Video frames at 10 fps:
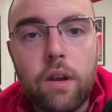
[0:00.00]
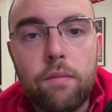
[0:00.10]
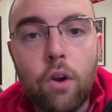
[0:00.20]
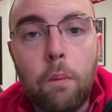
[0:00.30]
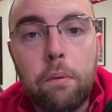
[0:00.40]
And if
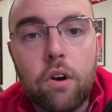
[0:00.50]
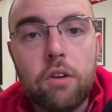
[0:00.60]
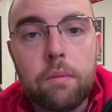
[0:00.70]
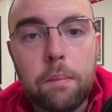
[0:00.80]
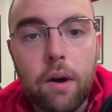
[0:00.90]
you don't
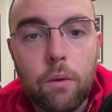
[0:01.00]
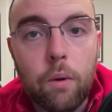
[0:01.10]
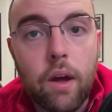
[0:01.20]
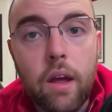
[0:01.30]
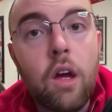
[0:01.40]
believe me, by the
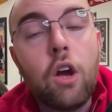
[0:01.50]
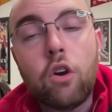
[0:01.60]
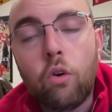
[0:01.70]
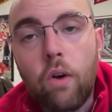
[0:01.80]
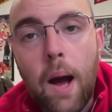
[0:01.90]
way,
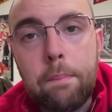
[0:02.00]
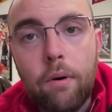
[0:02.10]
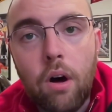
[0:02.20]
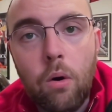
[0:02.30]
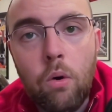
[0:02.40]

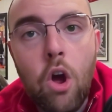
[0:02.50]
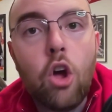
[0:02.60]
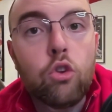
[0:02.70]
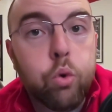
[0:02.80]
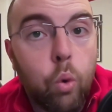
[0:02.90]
Garoppolo,
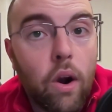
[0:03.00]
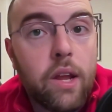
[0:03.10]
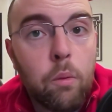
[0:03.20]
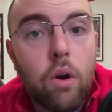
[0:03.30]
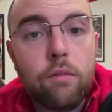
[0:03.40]

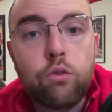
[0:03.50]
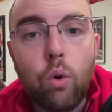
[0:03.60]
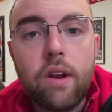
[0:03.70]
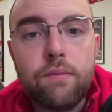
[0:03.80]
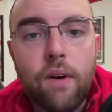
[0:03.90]
21 of
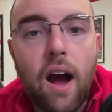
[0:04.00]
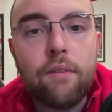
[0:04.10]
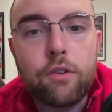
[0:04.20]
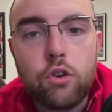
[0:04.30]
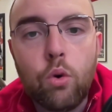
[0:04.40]
25
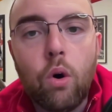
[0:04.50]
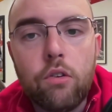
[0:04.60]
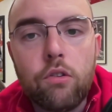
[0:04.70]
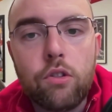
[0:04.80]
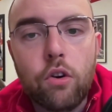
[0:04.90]
for
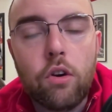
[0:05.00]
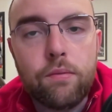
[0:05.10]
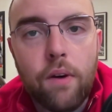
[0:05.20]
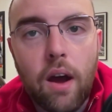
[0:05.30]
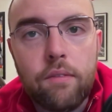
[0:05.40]

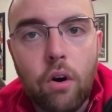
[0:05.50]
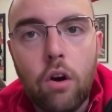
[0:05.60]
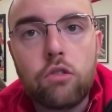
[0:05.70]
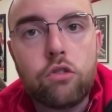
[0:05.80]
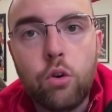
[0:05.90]
235
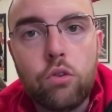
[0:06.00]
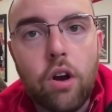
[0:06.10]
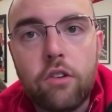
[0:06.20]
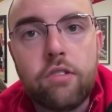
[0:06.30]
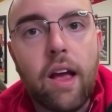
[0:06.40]
yards, 2
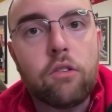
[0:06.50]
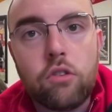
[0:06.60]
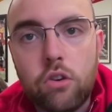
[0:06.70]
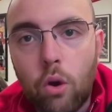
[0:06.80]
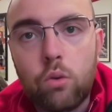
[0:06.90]
touchdowns,
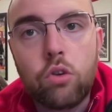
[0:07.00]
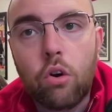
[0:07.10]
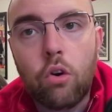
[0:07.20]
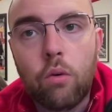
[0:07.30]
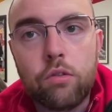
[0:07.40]
and no
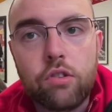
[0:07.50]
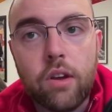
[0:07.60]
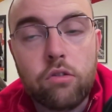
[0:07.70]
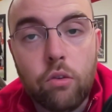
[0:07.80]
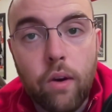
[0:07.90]
turnovers
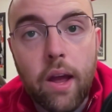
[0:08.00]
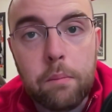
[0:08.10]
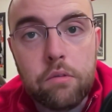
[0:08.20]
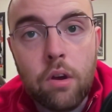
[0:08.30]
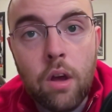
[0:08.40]
against the Rams.